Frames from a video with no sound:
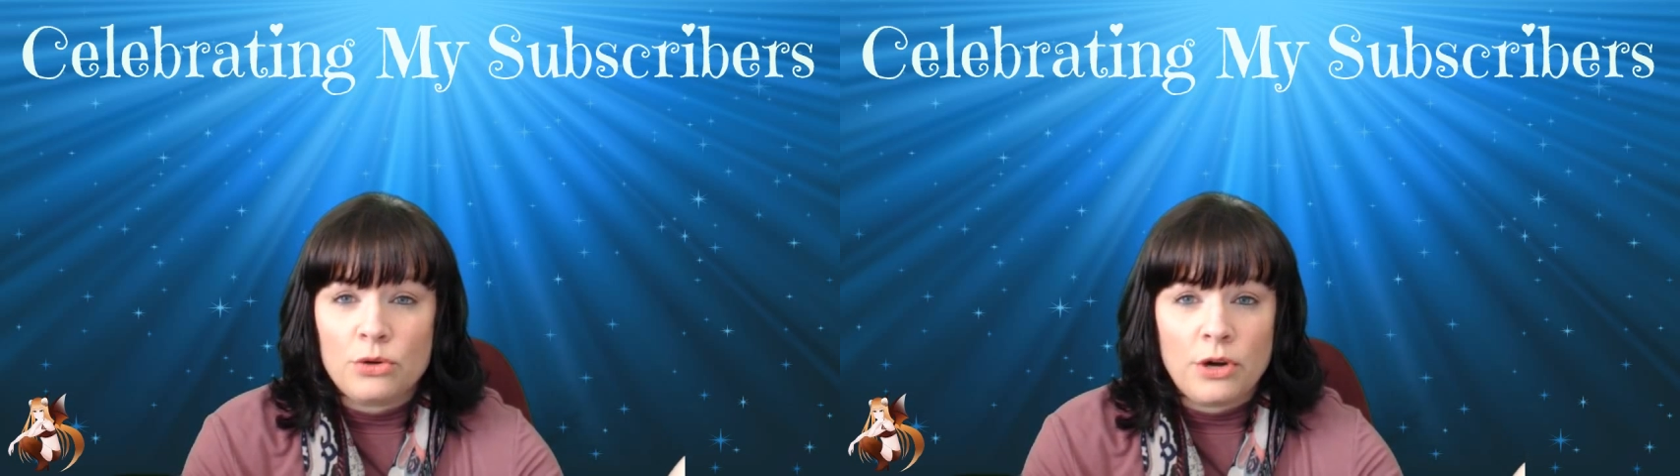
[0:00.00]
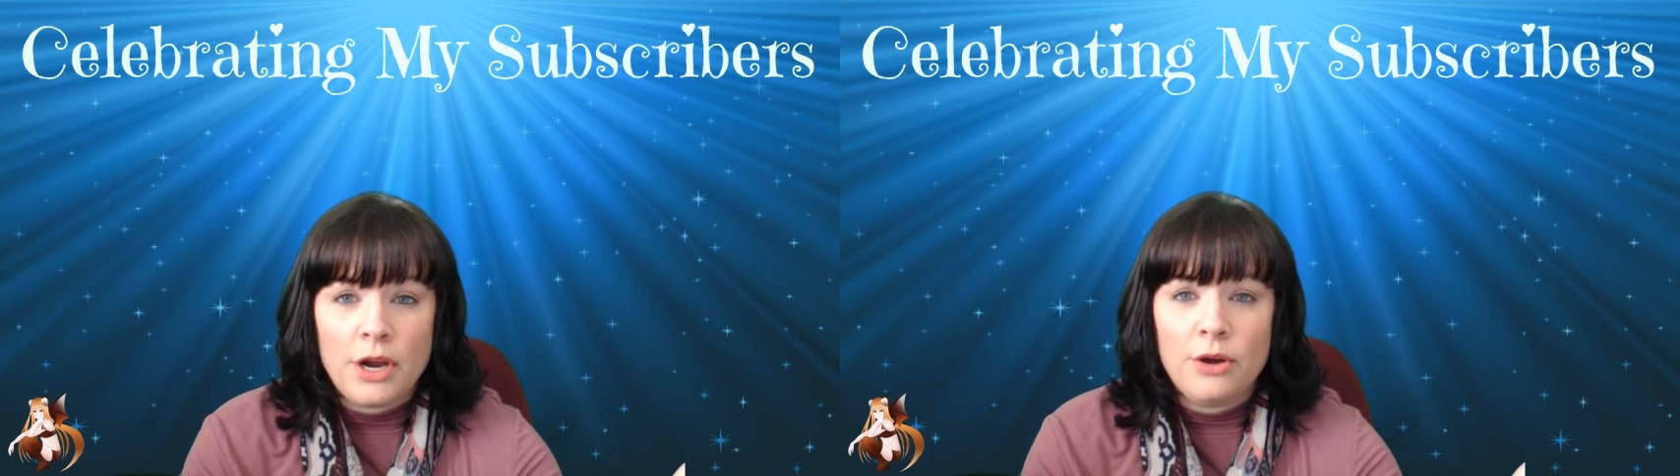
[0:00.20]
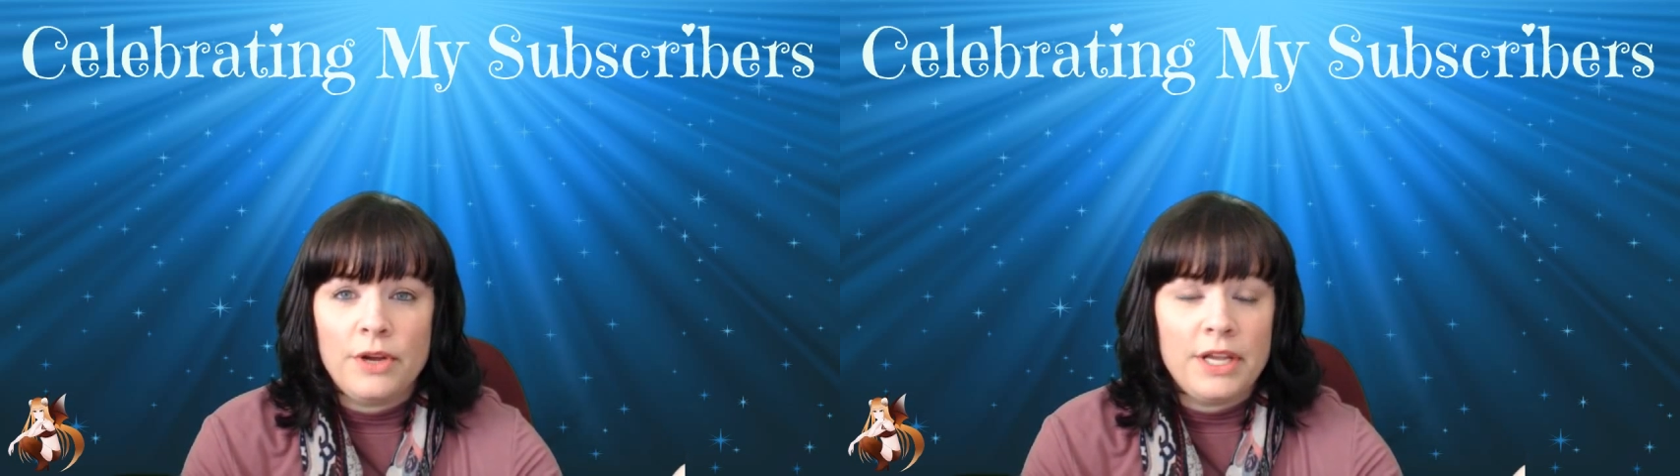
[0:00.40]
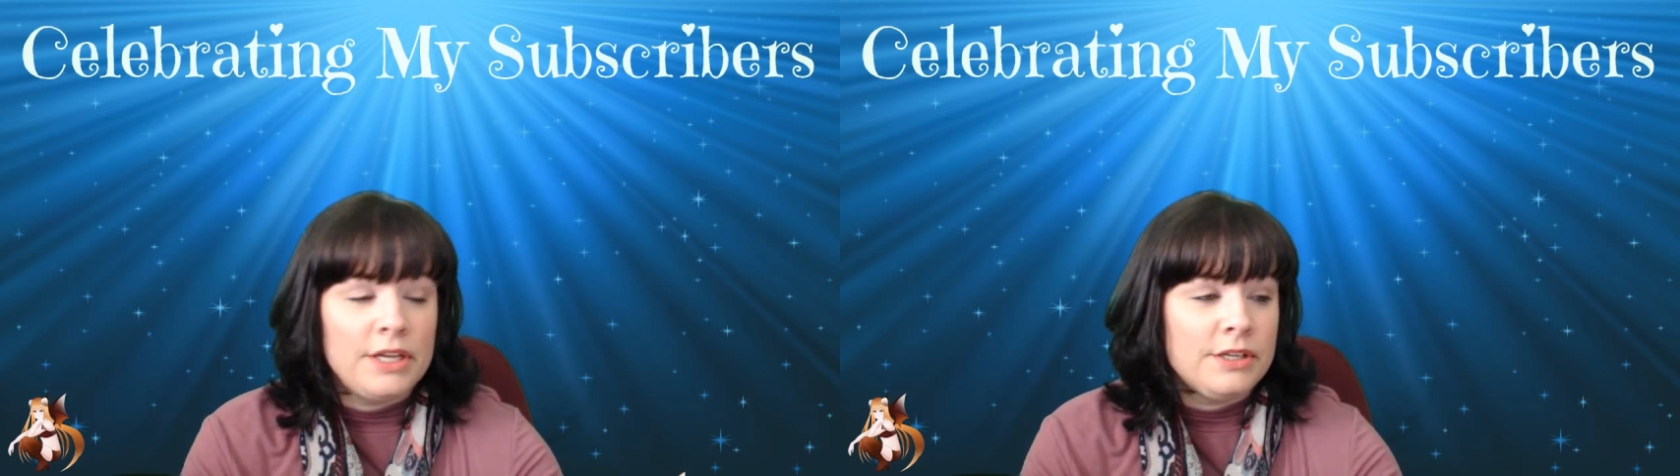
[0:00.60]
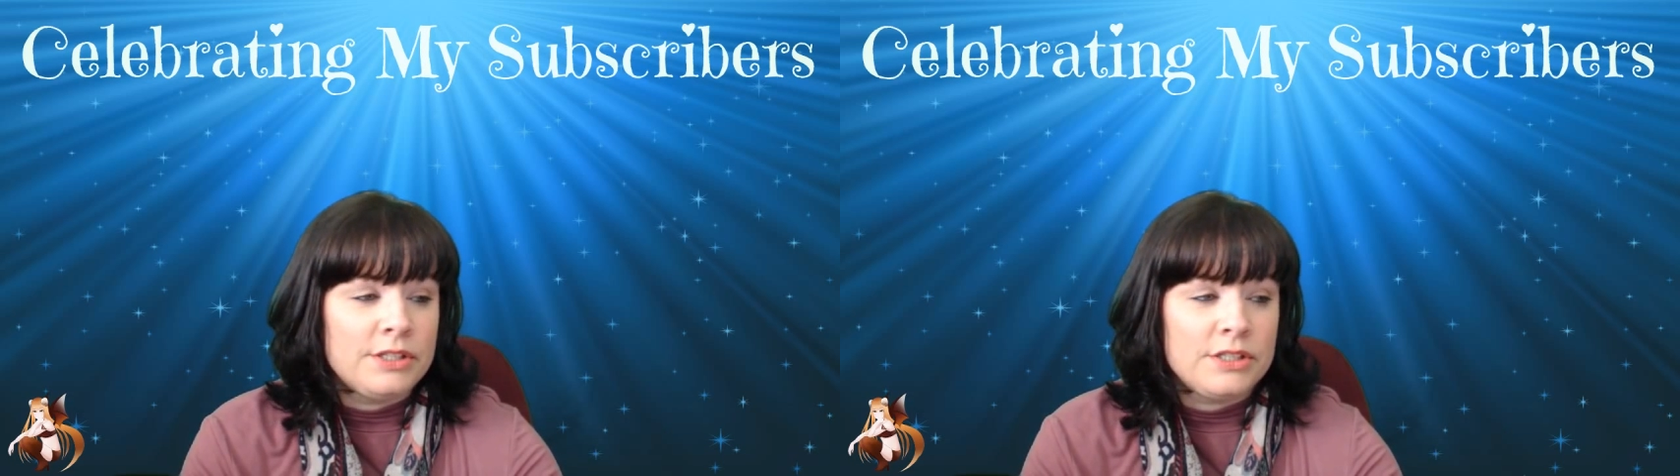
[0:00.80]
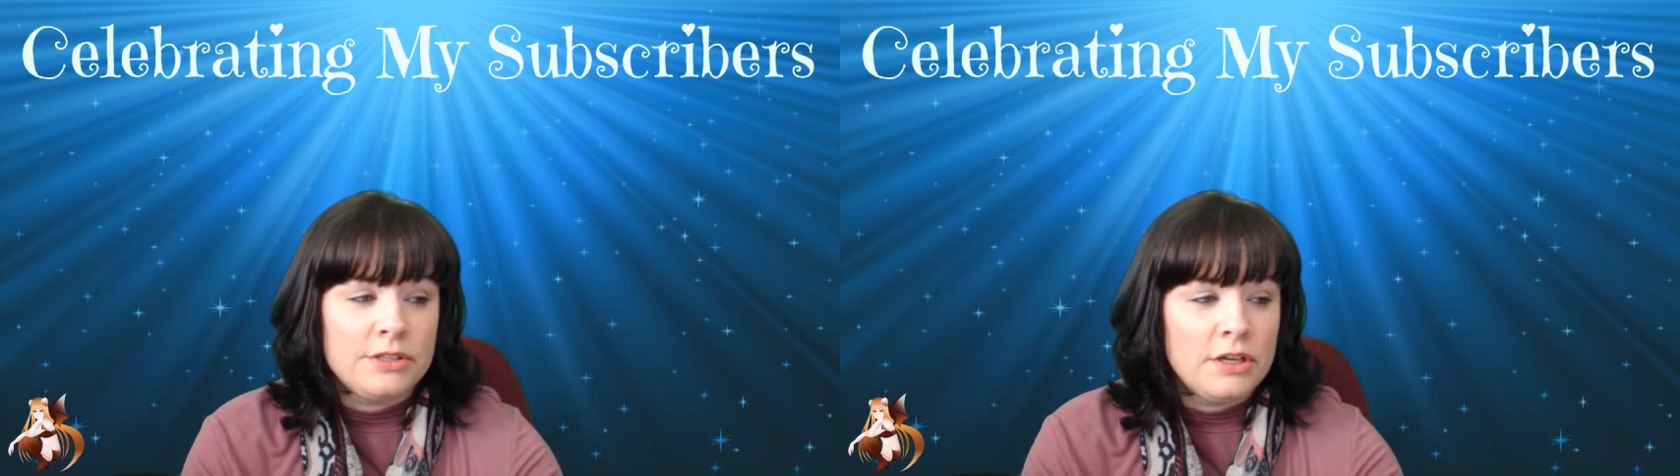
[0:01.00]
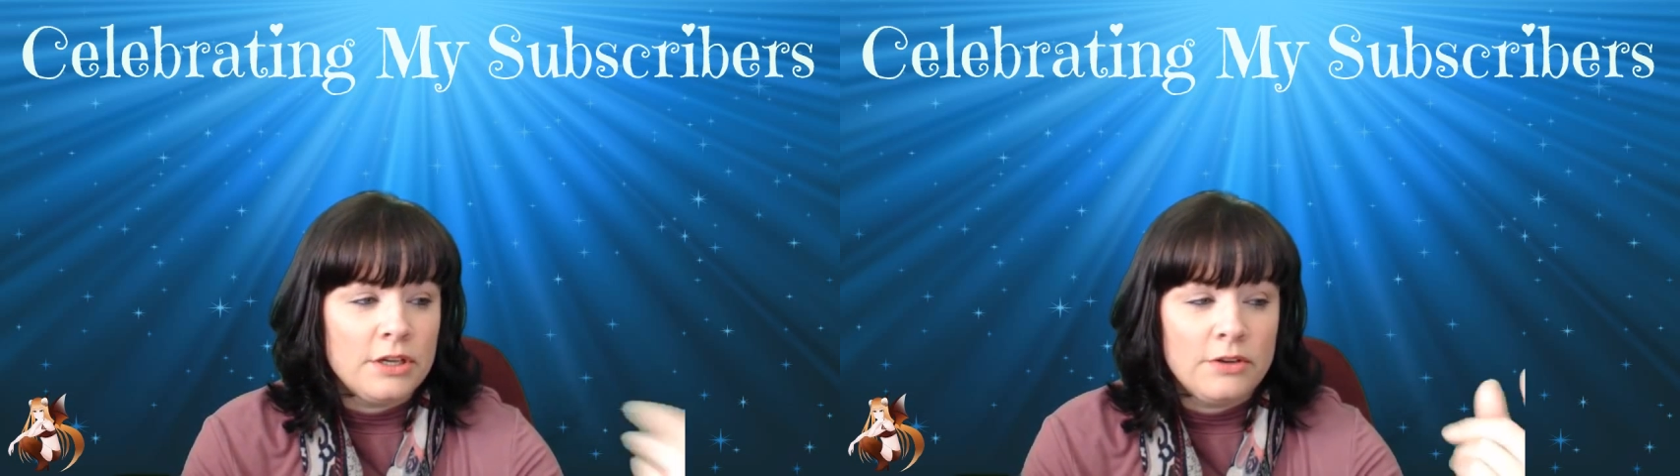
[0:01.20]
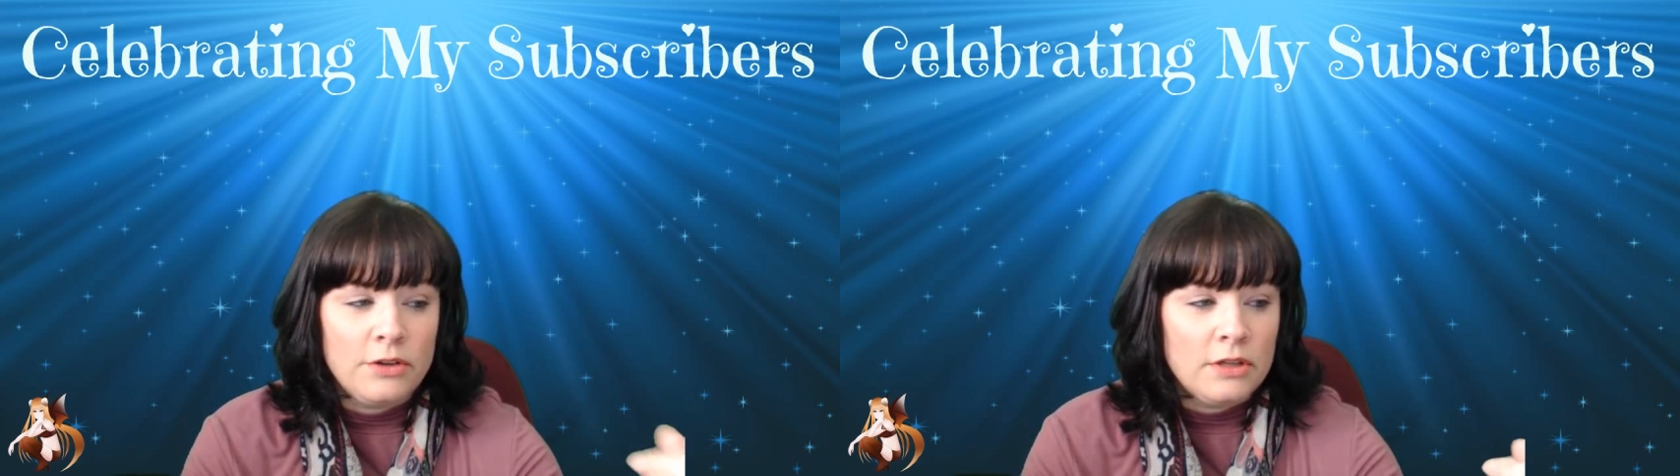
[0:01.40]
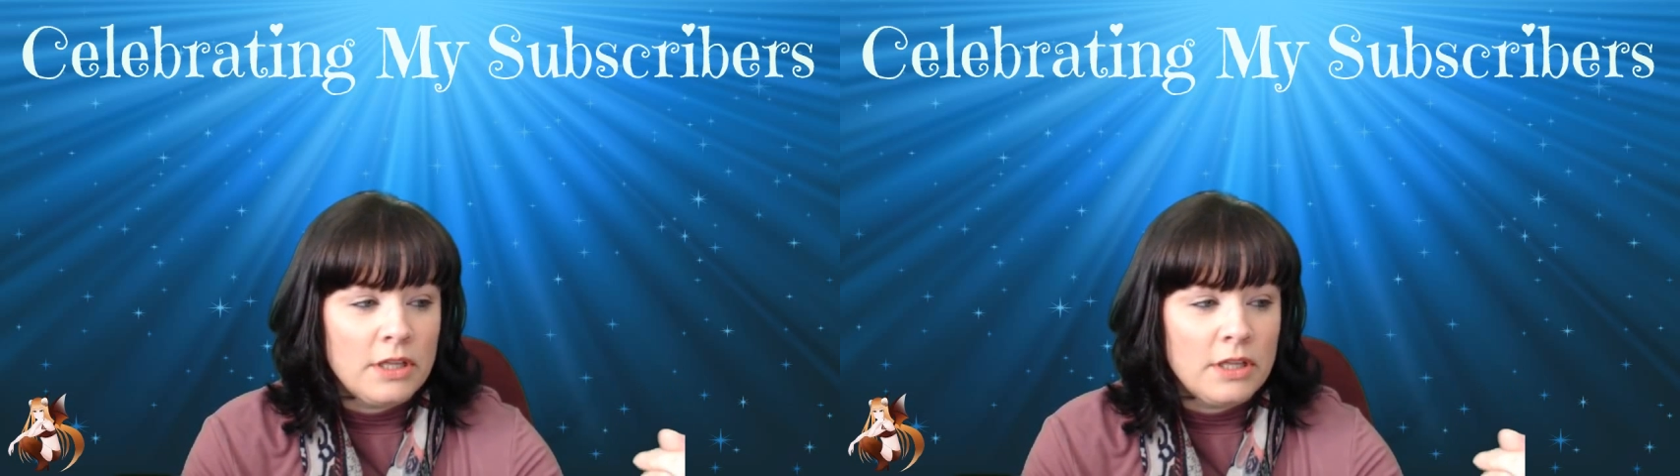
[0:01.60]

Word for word: grow is the